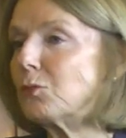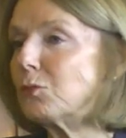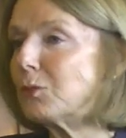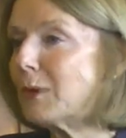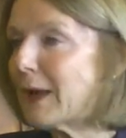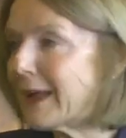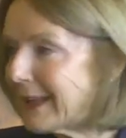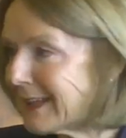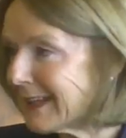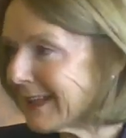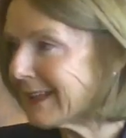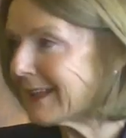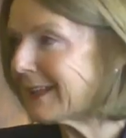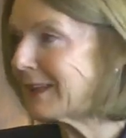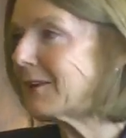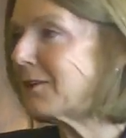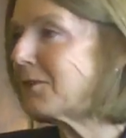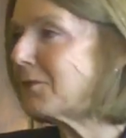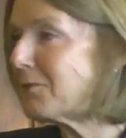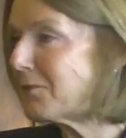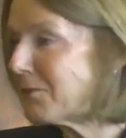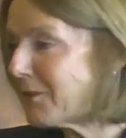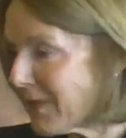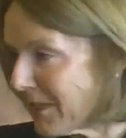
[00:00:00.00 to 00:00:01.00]
running
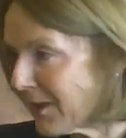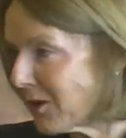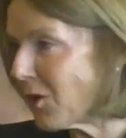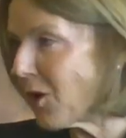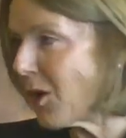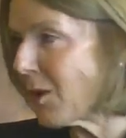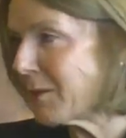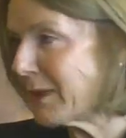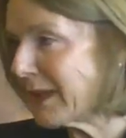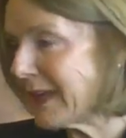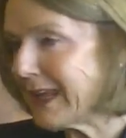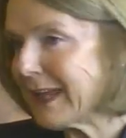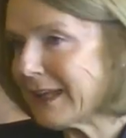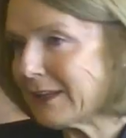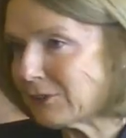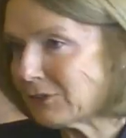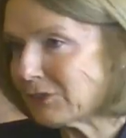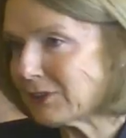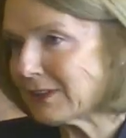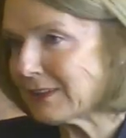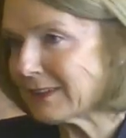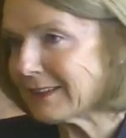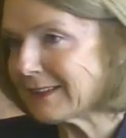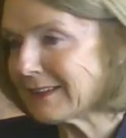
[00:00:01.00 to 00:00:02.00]
for the At
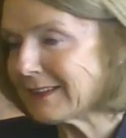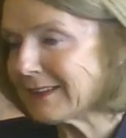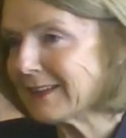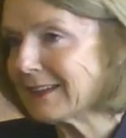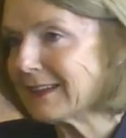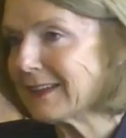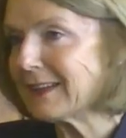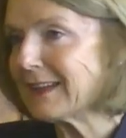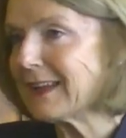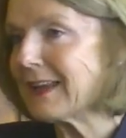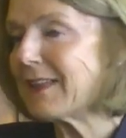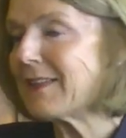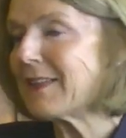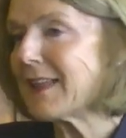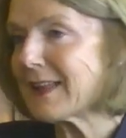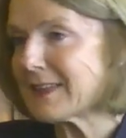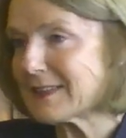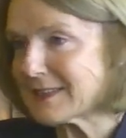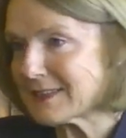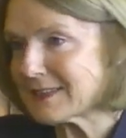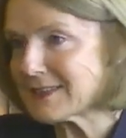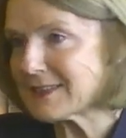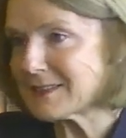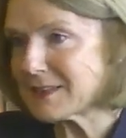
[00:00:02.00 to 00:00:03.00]
nomination. All, yeah. mm-hmm. And
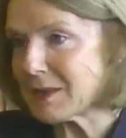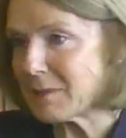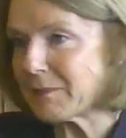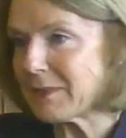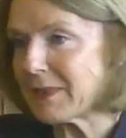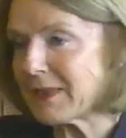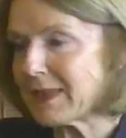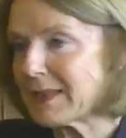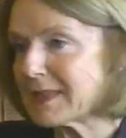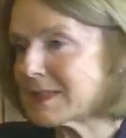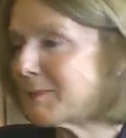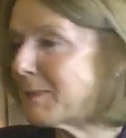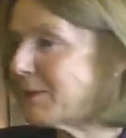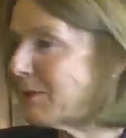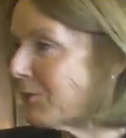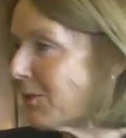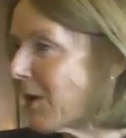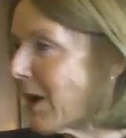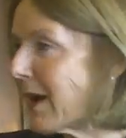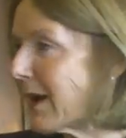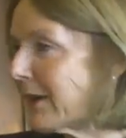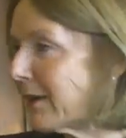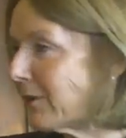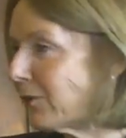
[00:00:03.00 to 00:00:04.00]
that's something, it's been
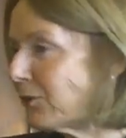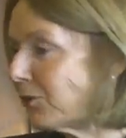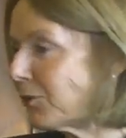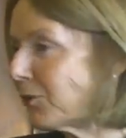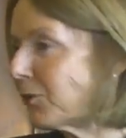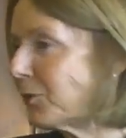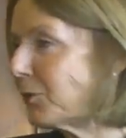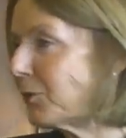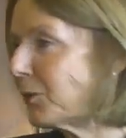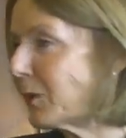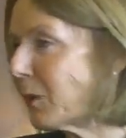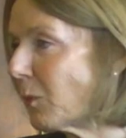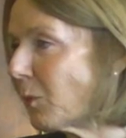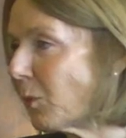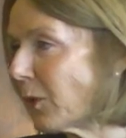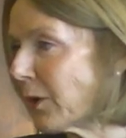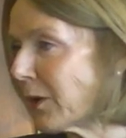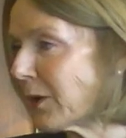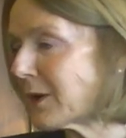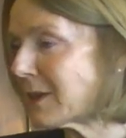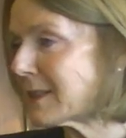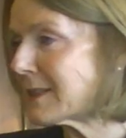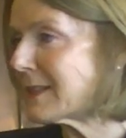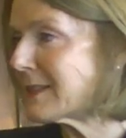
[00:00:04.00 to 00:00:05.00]
tried and true, it
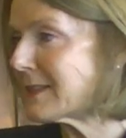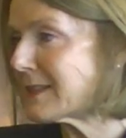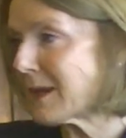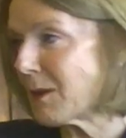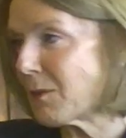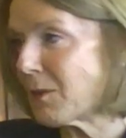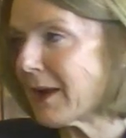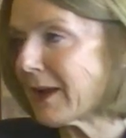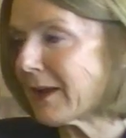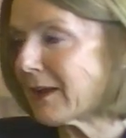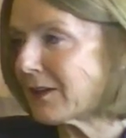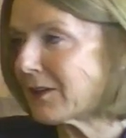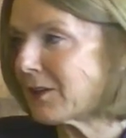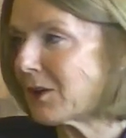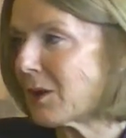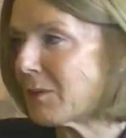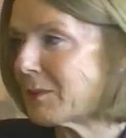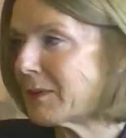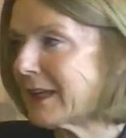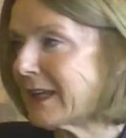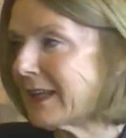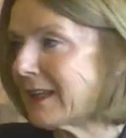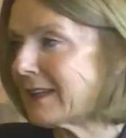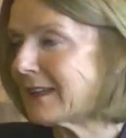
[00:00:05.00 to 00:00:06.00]
works, it's how I got
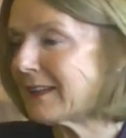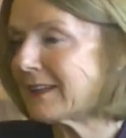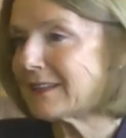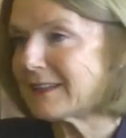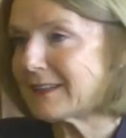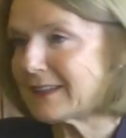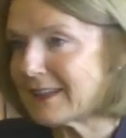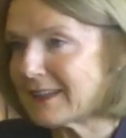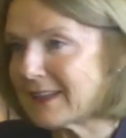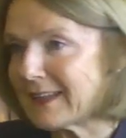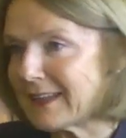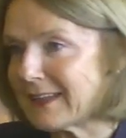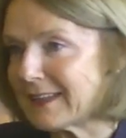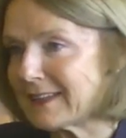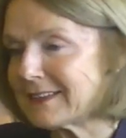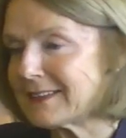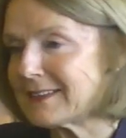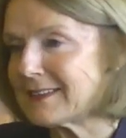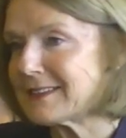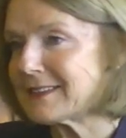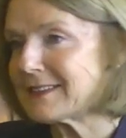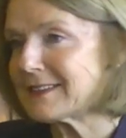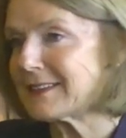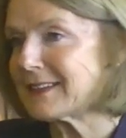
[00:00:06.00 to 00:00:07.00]
nominated, and
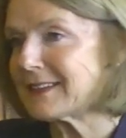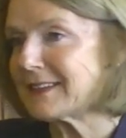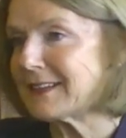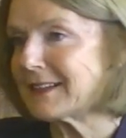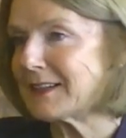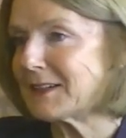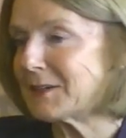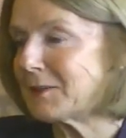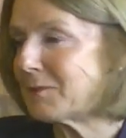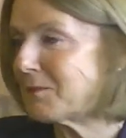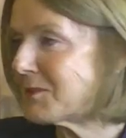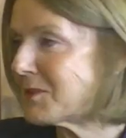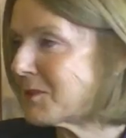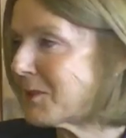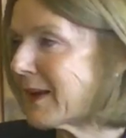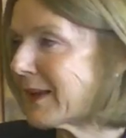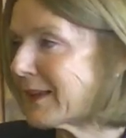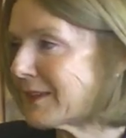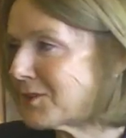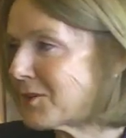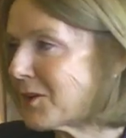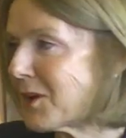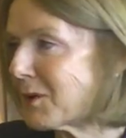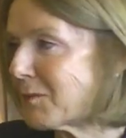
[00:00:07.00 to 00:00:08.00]
um, so I
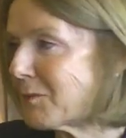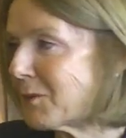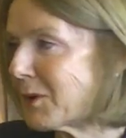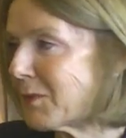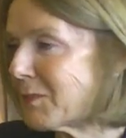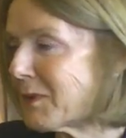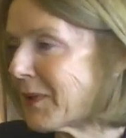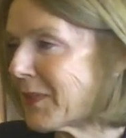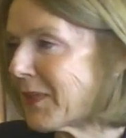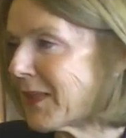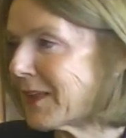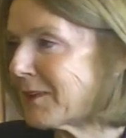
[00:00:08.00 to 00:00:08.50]
can talk more about